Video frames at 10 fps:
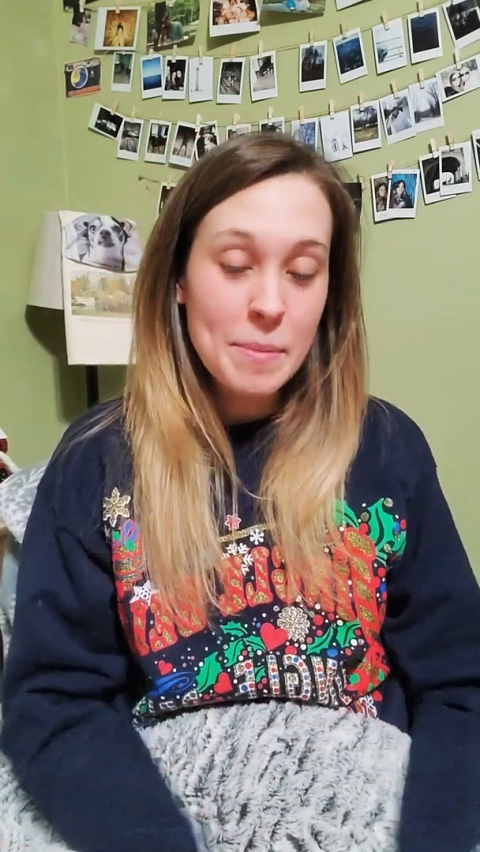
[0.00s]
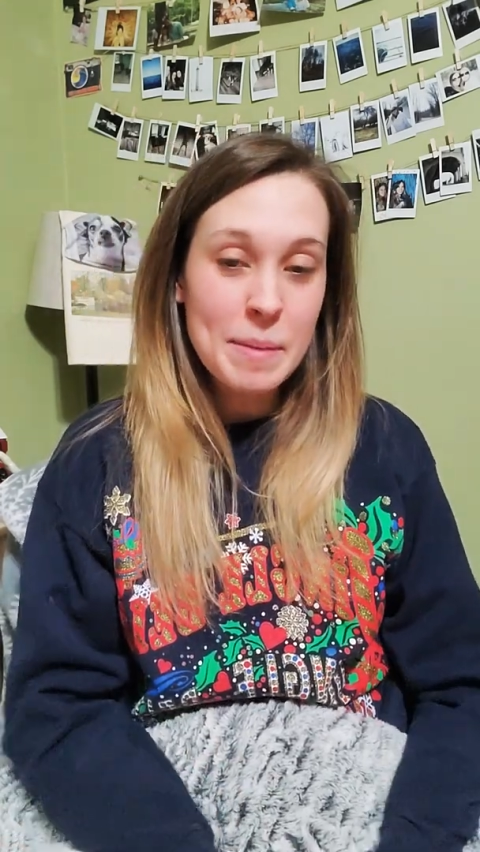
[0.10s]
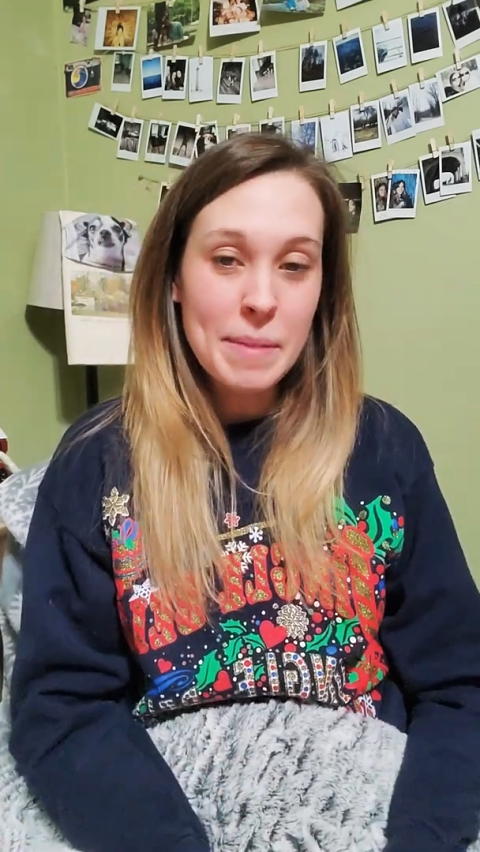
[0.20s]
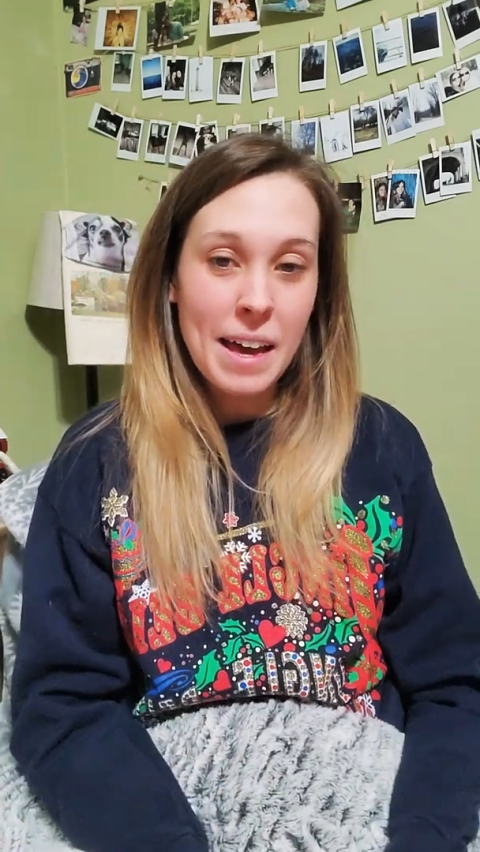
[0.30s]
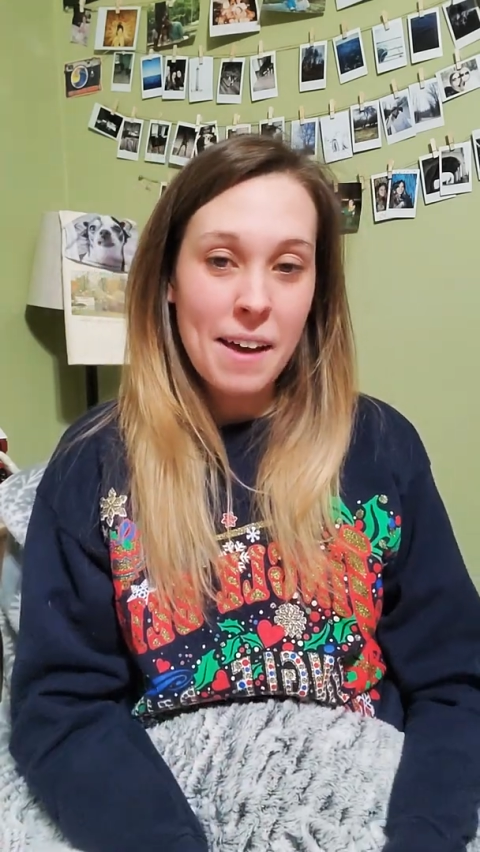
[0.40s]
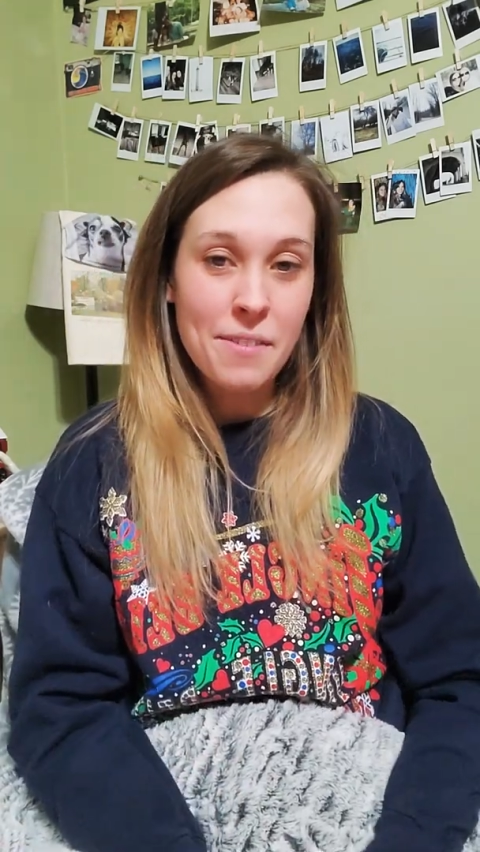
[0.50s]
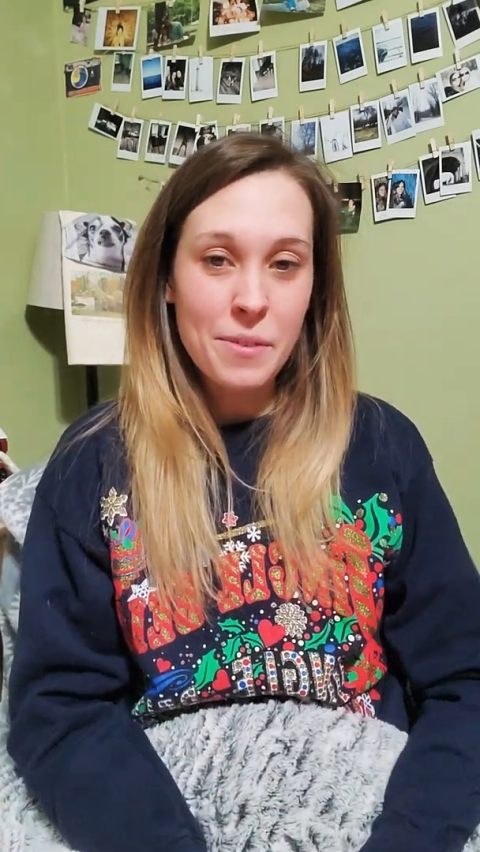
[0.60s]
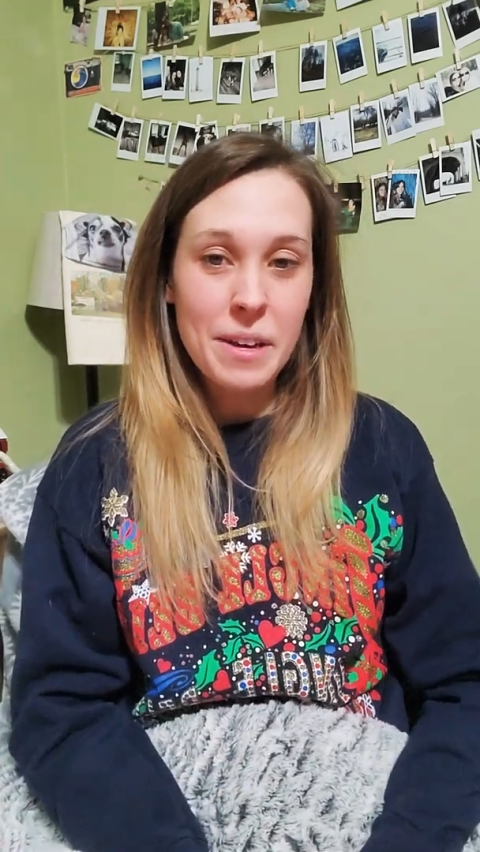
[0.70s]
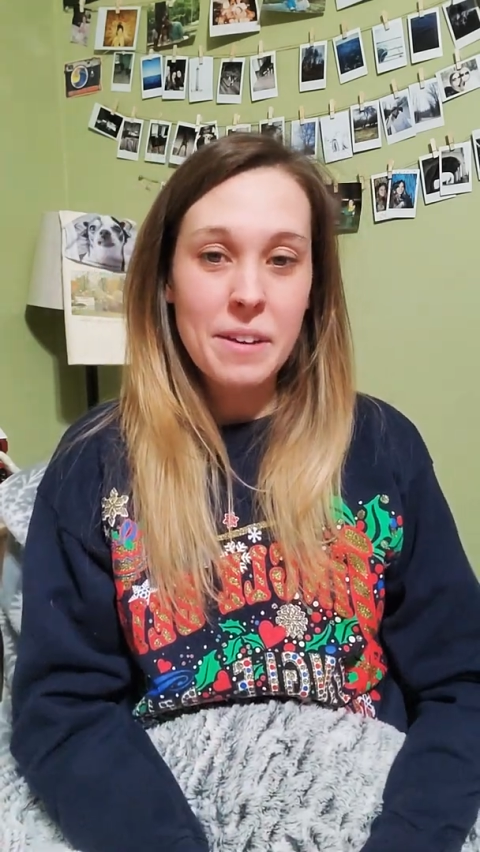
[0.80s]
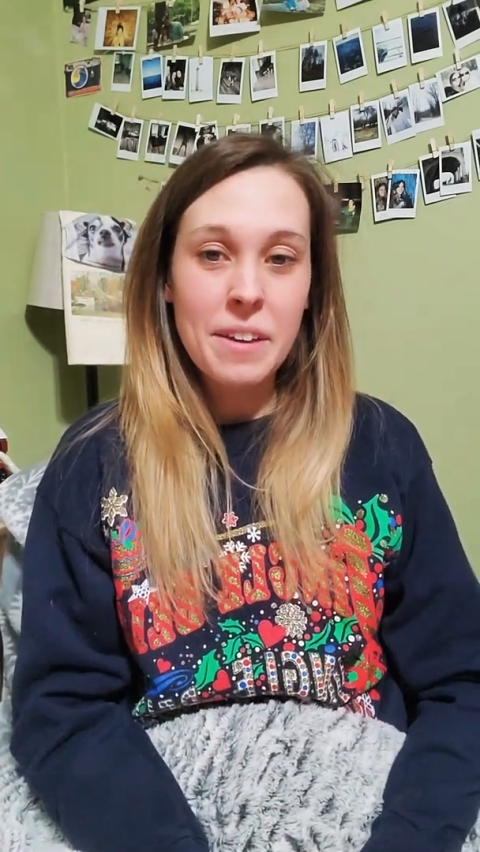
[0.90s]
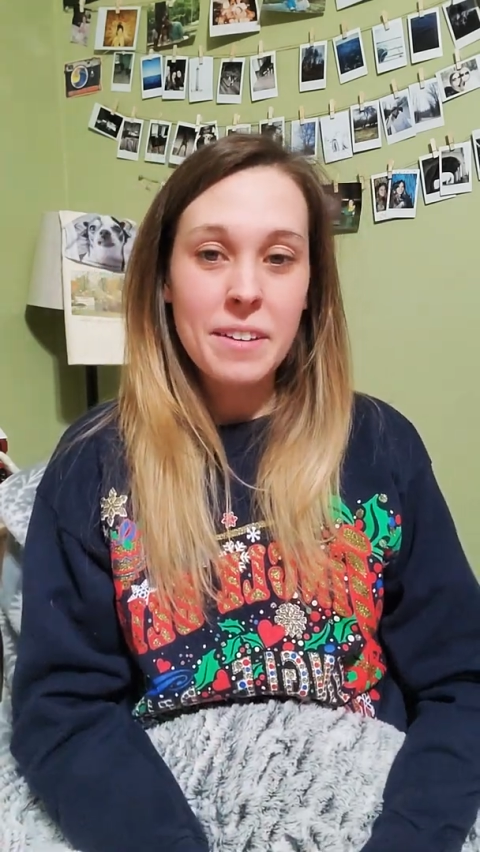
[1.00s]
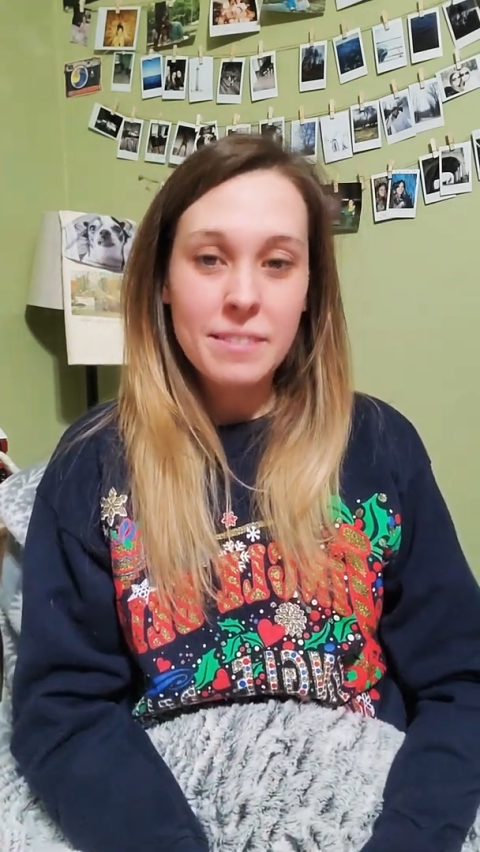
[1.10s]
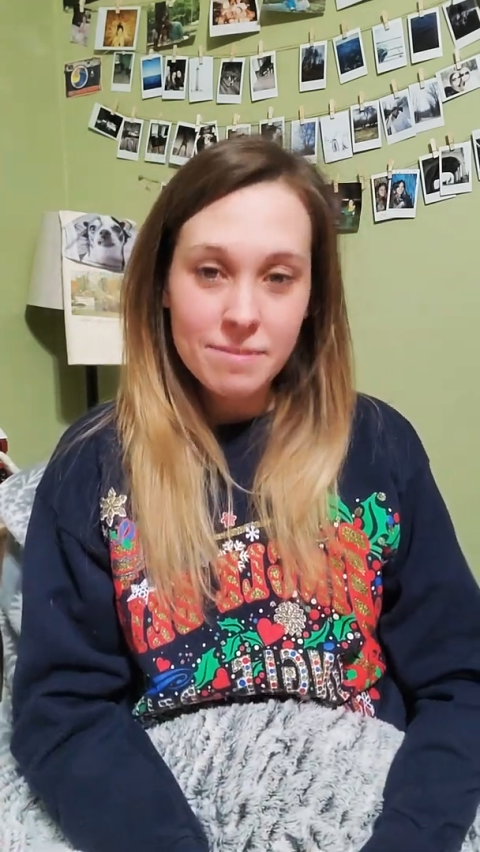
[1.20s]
meet me halfway,